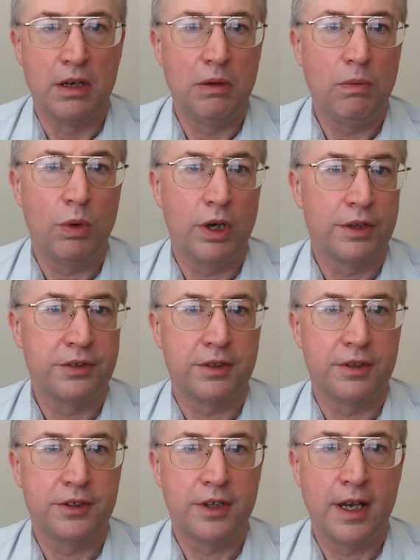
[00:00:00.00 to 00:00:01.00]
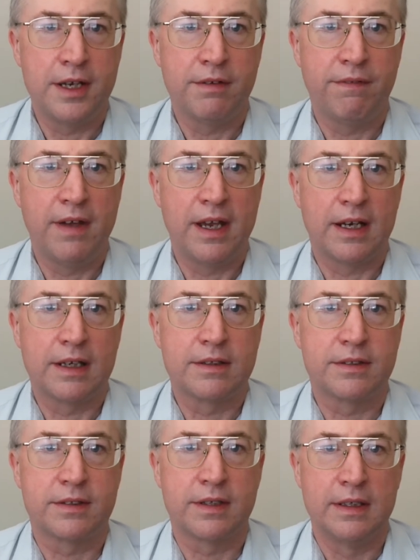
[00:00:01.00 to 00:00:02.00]
worse side
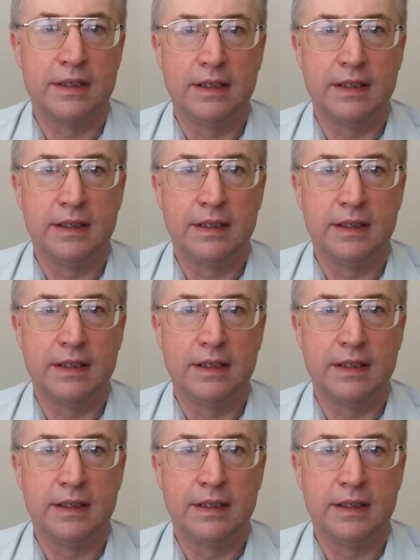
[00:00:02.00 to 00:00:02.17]
effects,